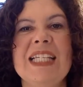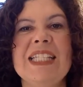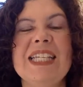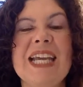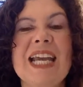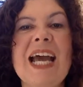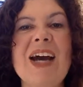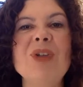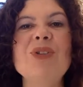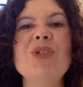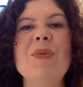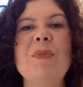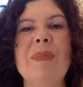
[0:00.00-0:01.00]
Check out
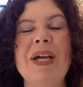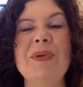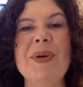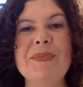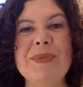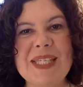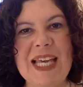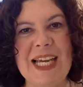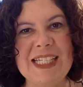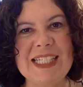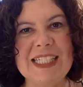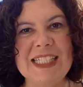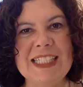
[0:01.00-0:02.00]
my
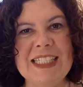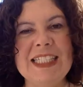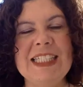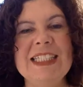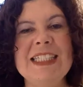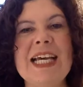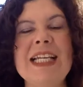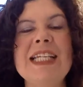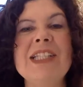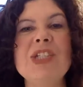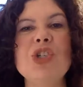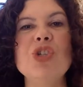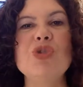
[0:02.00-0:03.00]
website,
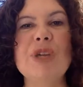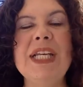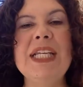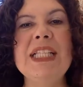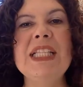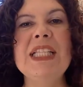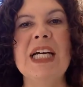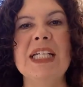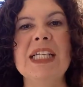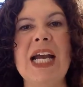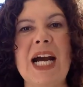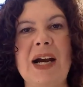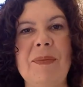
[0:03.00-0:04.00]

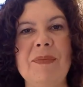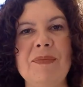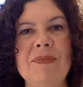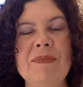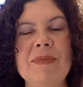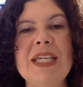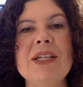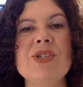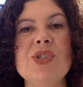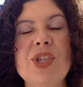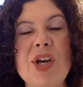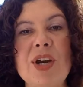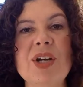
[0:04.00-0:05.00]
taneteachertraining.com. Because
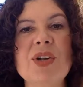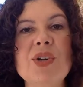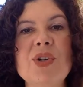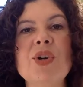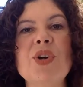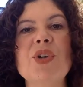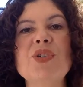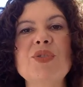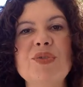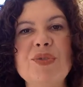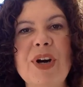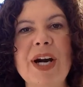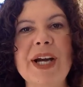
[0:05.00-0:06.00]
there you're going to
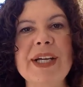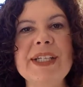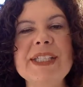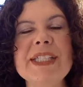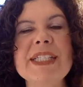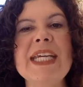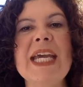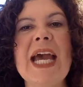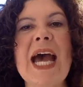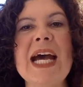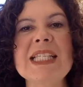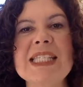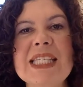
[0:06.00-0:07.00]
find the
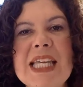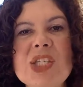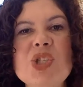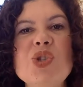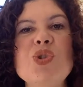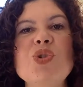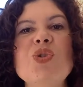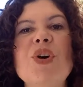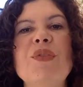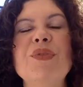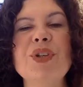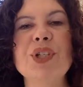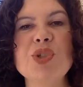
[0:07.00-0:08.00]
access to a
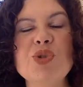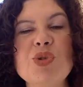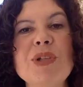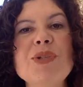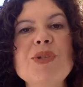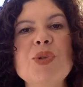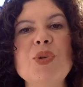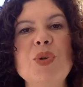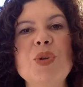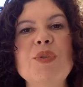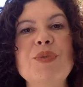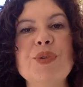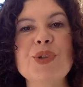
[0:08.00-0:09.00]
virtual
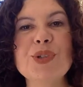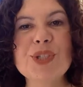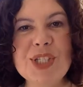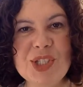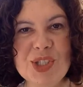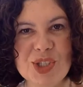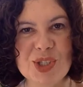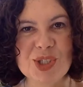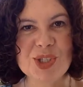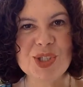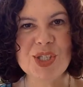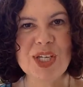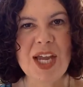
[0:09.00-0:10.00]
school for teachers.